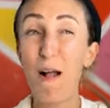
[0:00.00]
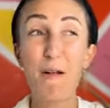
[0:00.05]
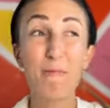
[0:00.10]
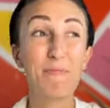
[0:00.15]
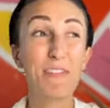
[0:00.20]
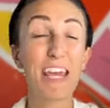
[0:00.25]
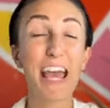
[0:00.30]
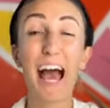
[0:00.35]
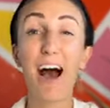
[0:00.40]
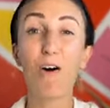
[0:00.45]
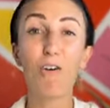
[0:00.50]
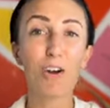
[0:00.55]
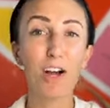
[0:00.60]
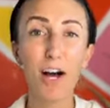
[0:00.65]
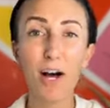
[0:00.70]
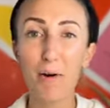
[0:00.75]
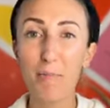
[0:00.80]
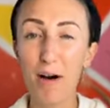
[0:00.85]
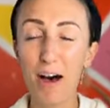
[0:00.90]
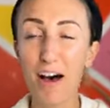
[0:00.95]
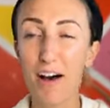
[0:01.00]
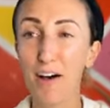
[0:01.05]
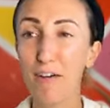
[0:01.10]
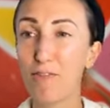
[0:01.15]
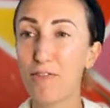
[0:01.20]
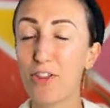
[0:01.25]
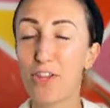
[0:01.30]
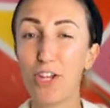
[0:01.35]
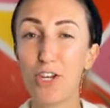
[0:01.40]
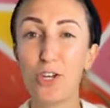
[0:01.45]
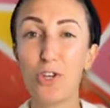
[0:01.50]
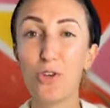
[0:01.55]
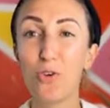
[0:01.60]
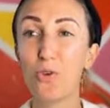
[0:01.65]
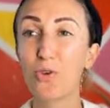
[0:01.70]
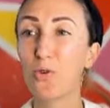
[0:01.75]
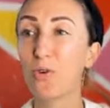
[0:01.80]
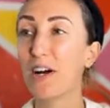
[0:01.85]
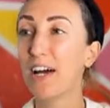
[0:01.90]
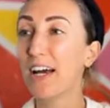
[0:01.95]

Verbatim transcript: the outcome of the new